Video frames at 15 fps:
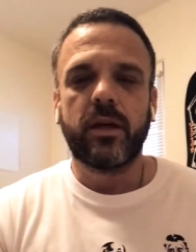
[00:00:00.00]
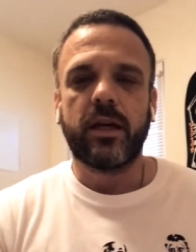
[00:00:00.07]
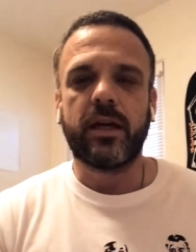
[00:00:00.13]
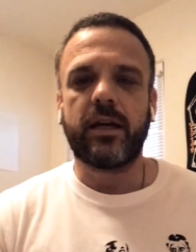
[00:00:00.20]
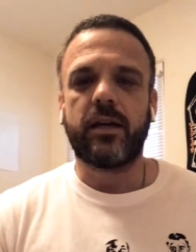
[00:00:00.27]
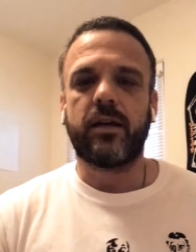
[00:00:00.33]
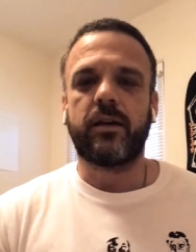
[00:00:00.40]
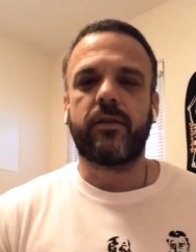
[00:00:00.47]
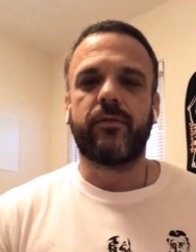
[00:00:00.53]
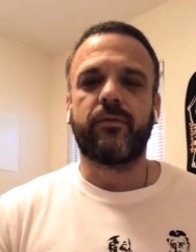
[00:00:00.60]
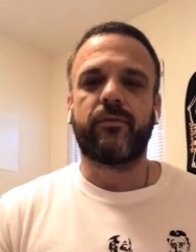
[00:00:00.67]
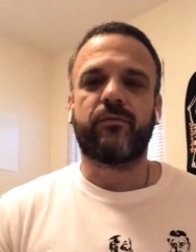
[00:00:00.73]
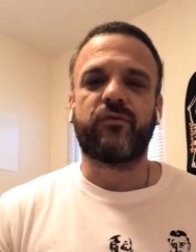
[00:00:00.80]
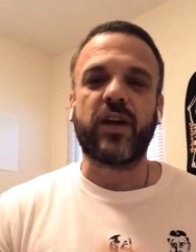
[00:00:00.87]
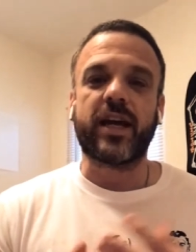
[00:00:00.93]

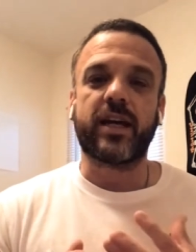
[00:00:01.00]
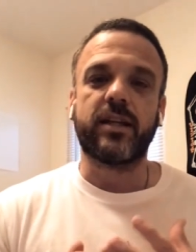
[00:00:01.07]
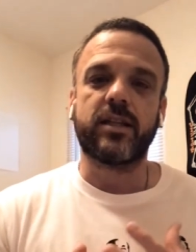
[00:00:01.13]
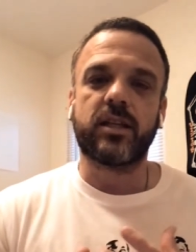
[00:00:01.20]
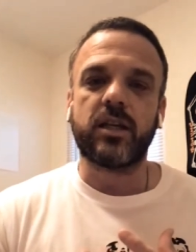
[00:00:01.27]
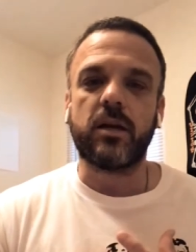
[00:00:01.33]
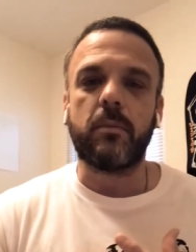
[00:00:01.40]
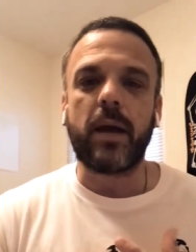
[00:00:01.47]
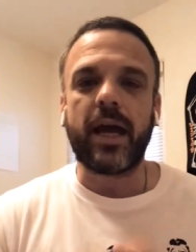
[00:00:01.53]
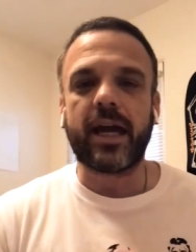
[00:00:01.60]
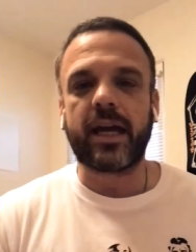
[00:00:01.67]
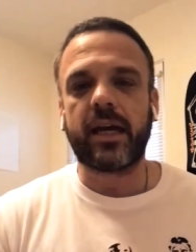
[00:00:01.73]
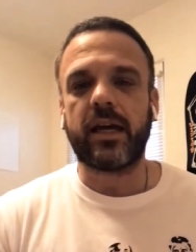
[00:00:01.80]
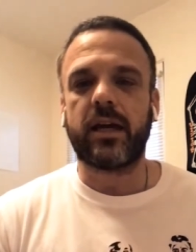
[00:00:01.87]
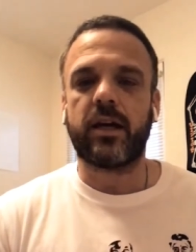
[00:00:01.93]
in fake it until you
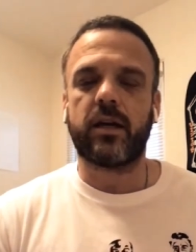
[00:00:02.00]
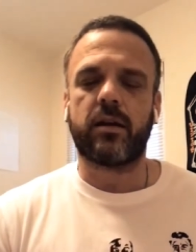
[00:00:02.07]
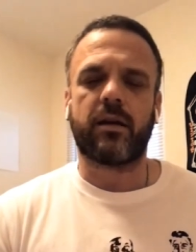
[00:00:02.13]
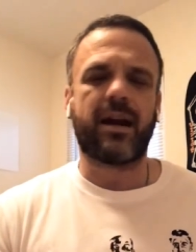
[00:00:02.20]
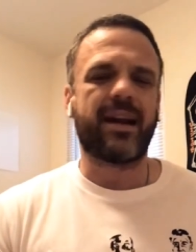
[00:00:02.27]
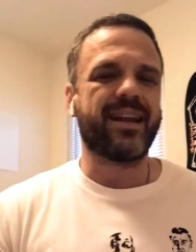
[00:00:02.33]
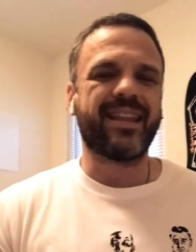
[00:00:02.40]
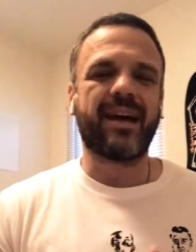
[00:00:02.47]
make it or any